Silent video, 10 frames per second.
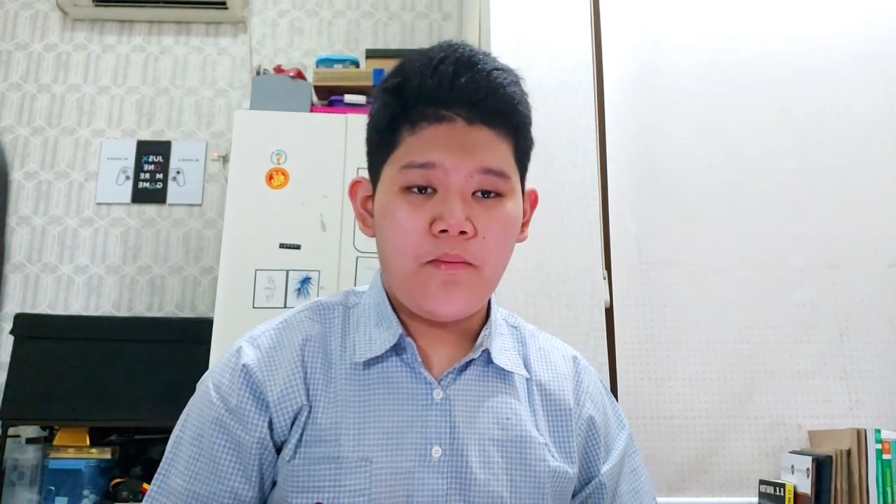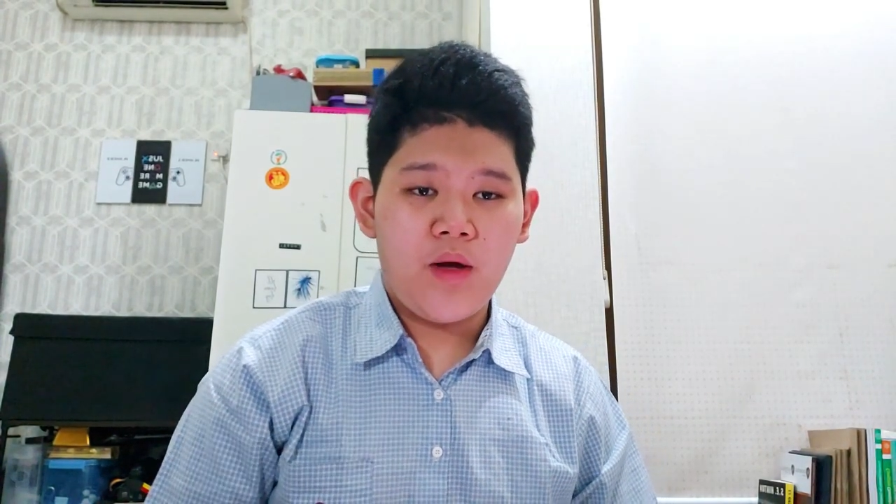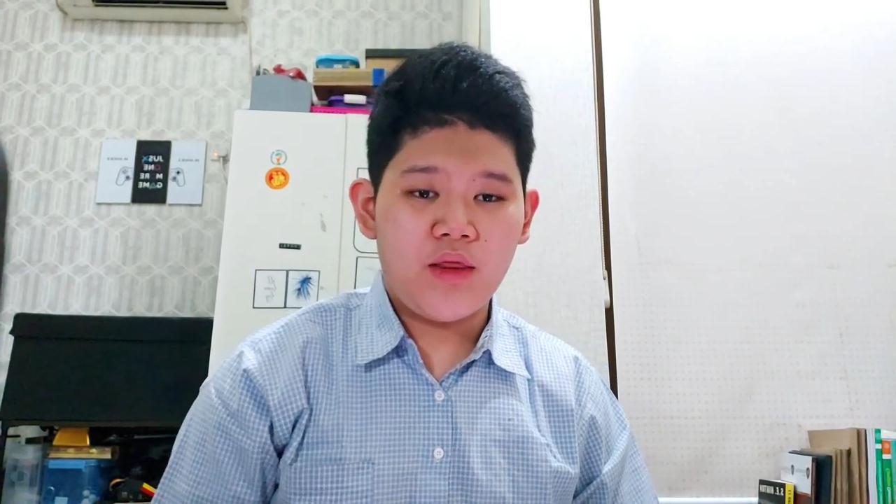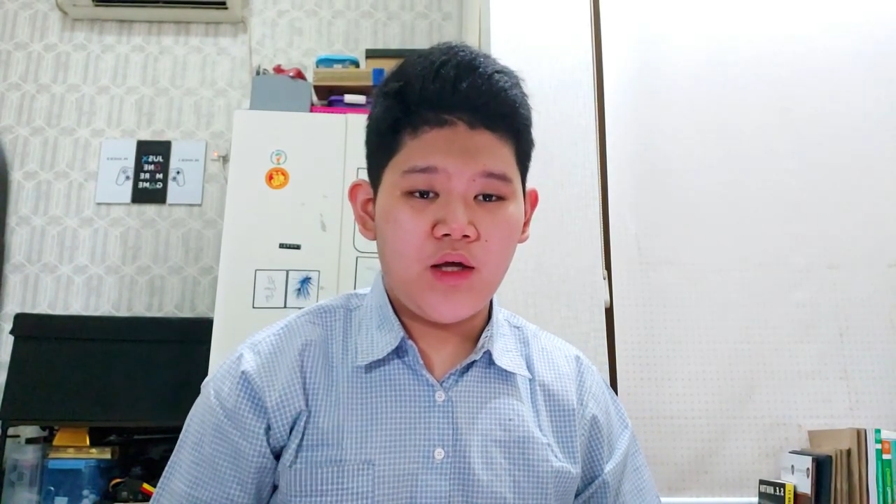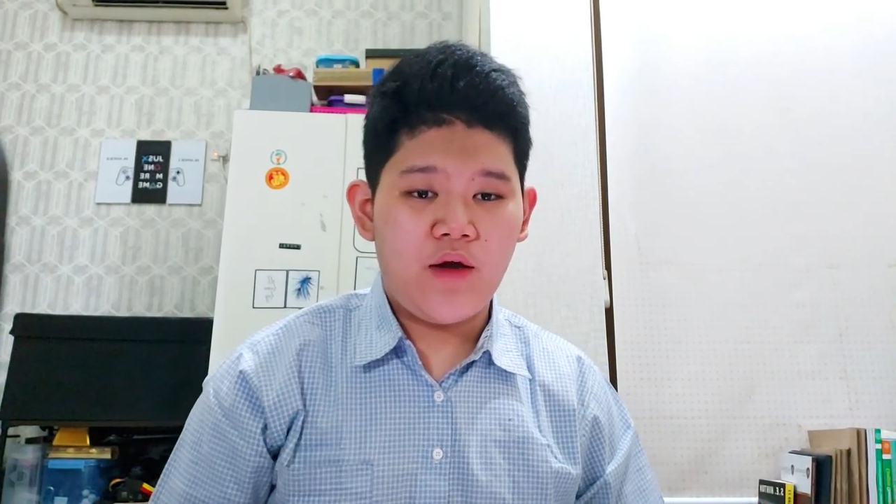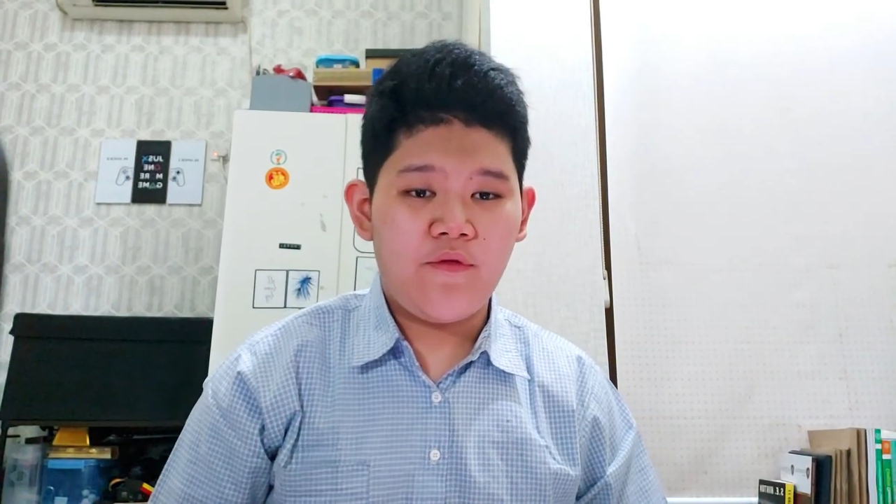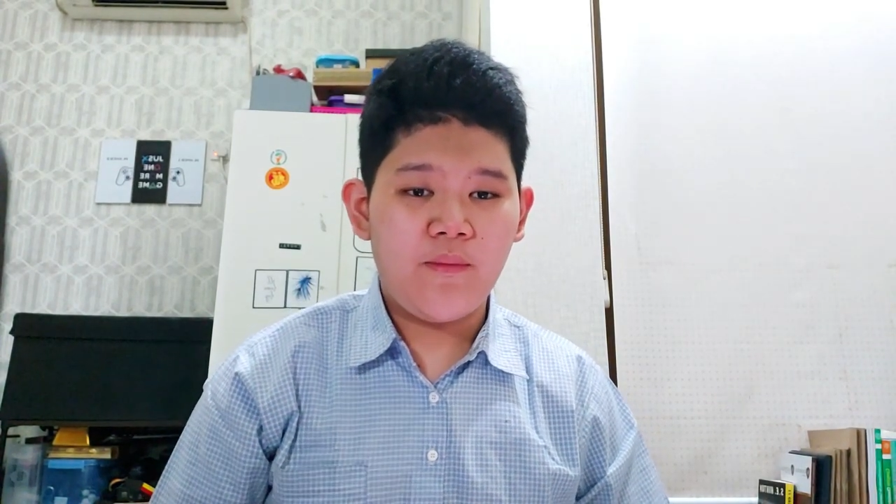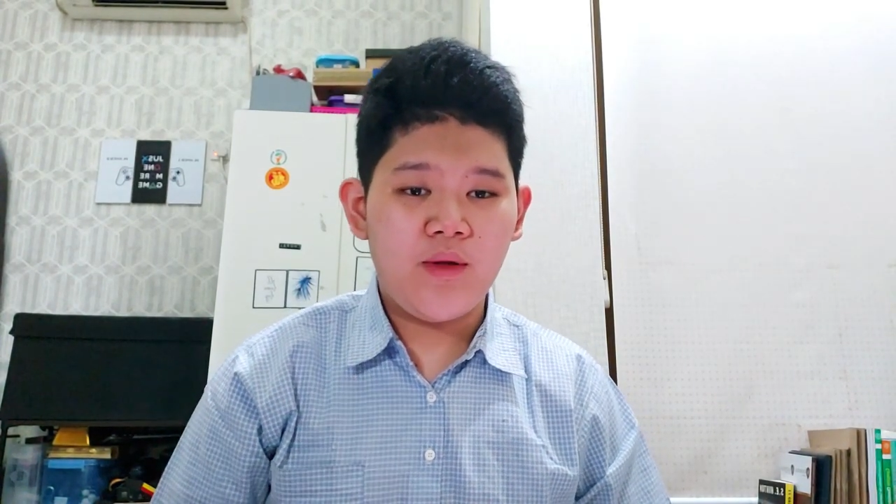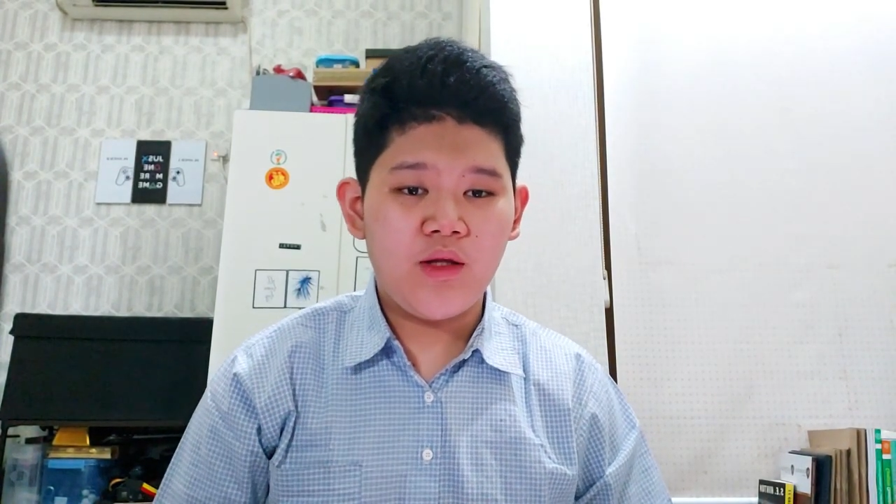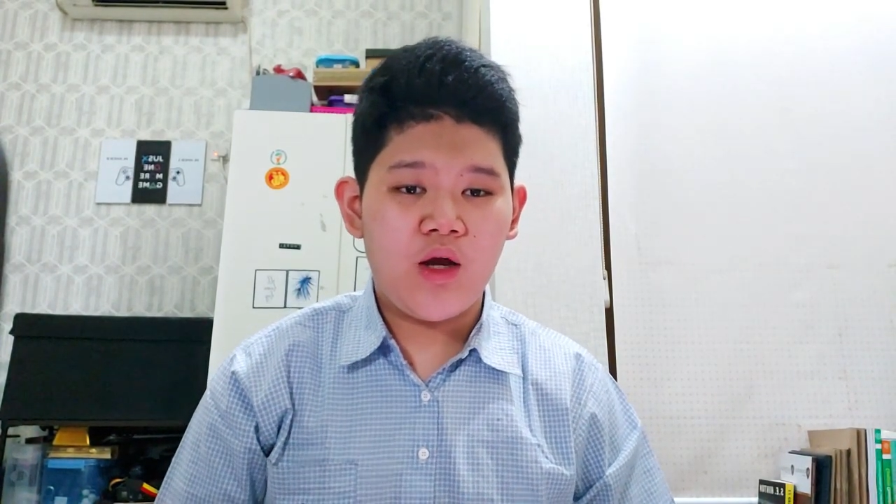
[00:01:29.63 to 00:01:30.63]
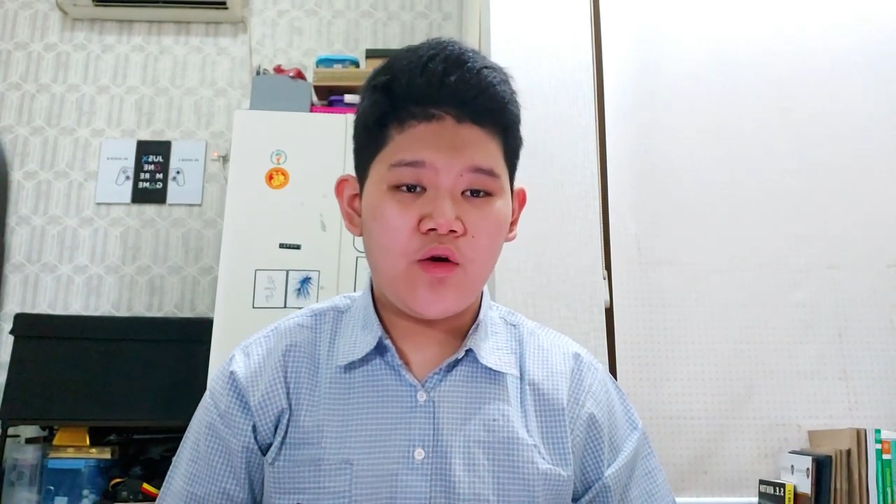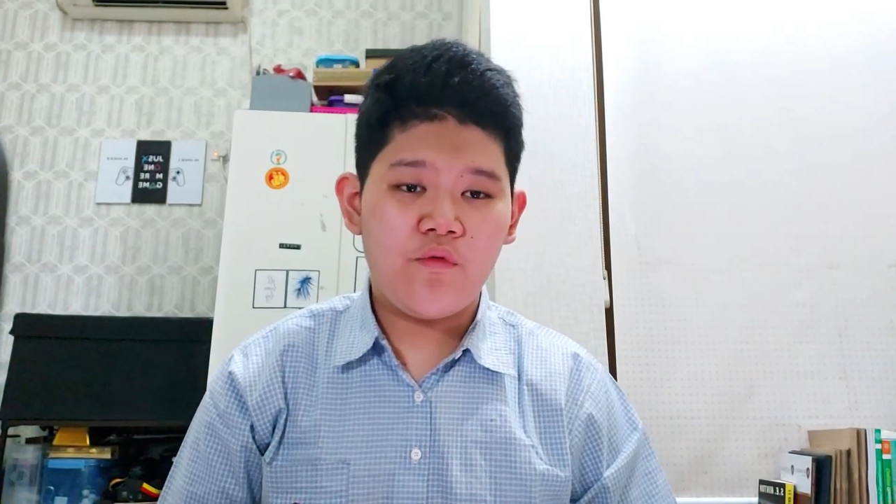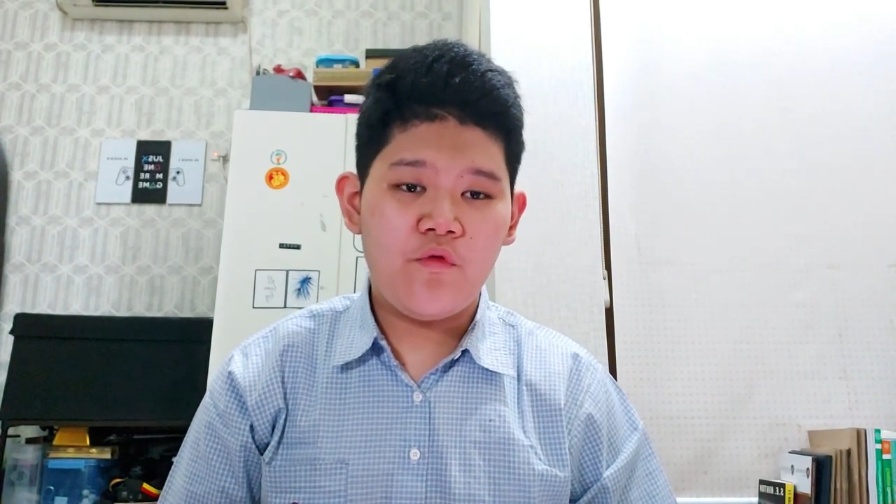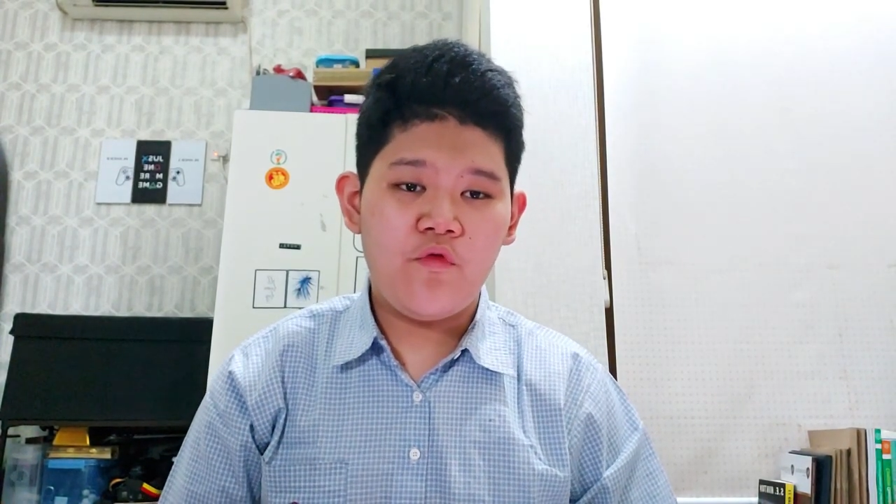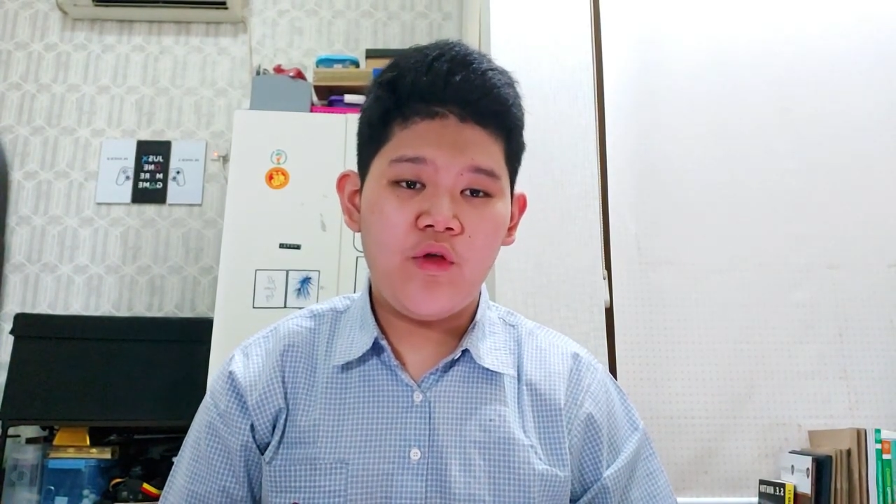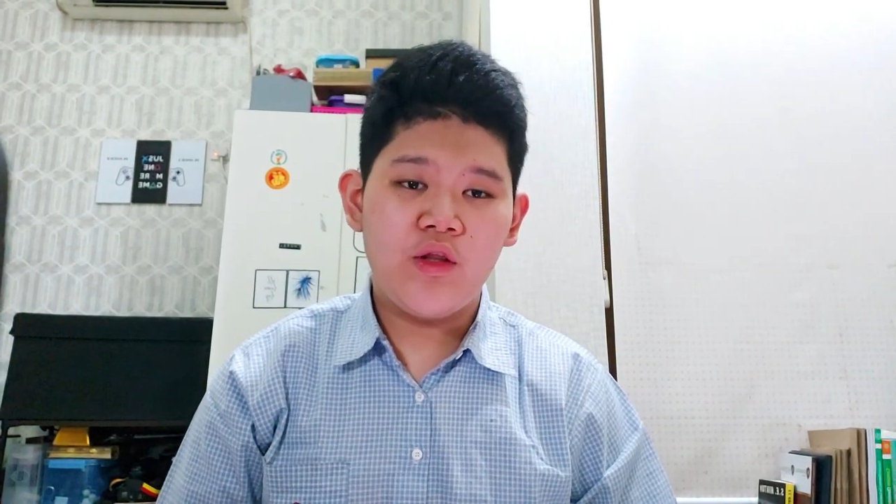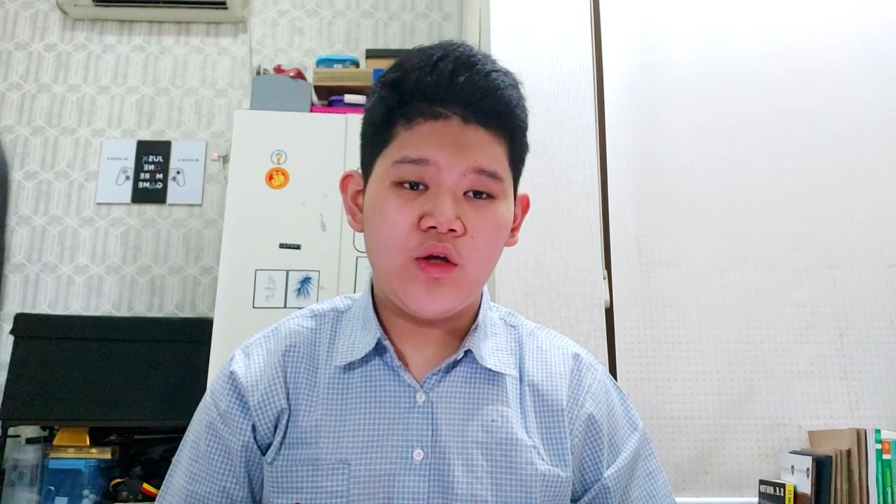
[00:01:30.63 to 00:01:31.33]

But the government can fulfill